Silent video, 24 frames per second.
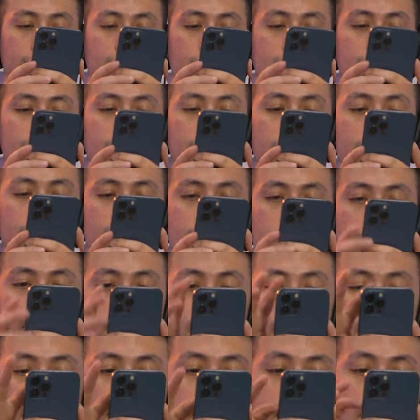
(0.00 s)
Okay,
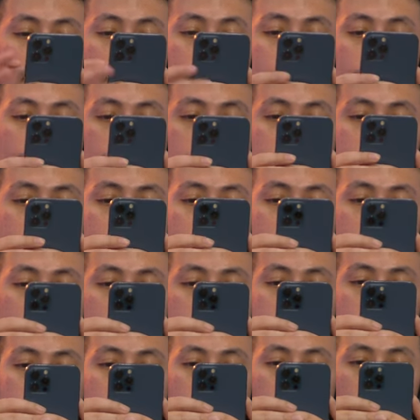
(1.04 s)
ready?
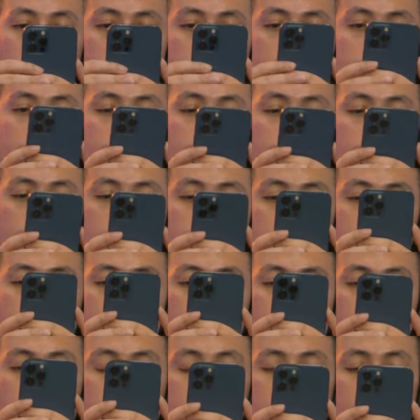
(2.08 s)
And three,
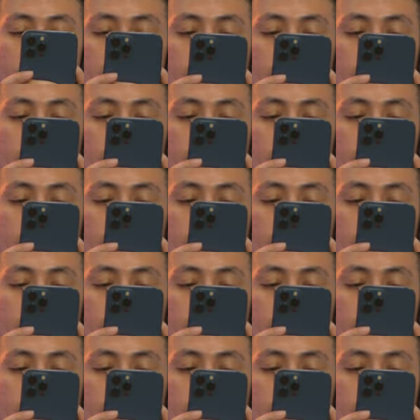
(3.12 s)
two,